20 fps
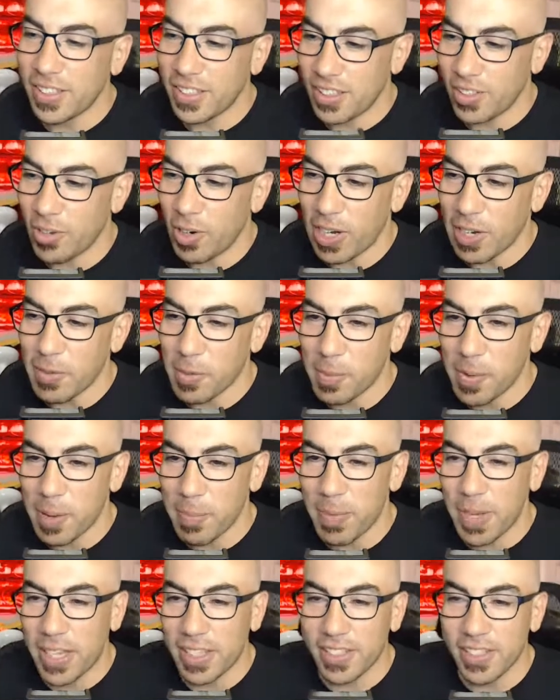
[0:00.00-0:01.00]
Do I give it my
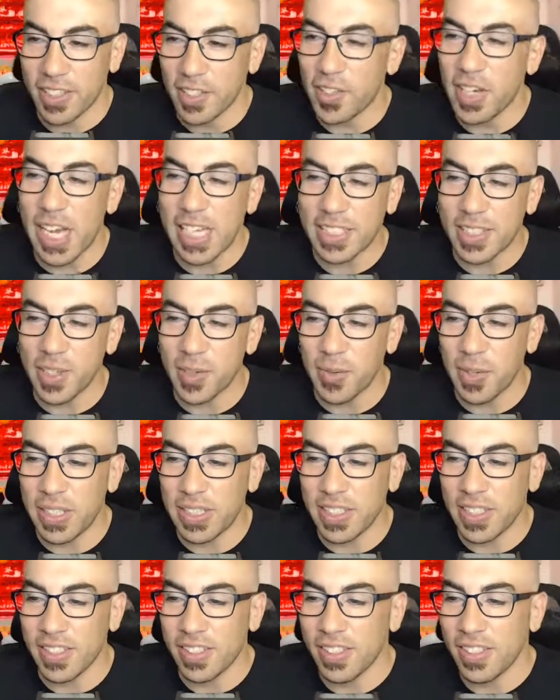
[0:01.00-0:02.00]
best? Are you guys gonna fish
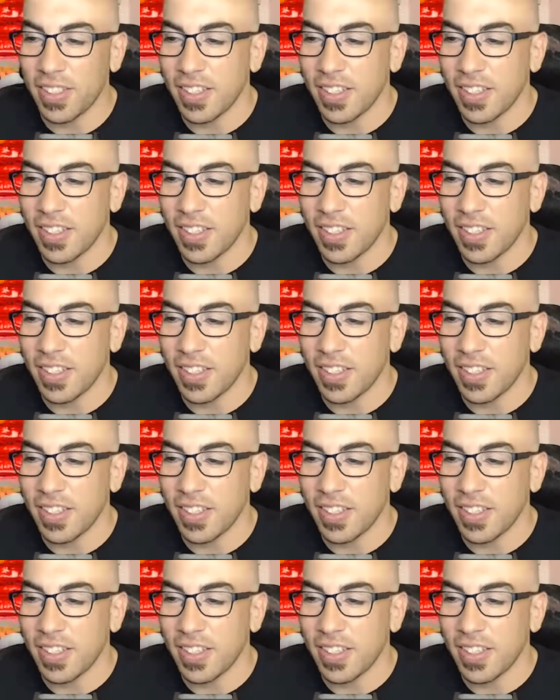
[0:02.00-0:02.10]
it,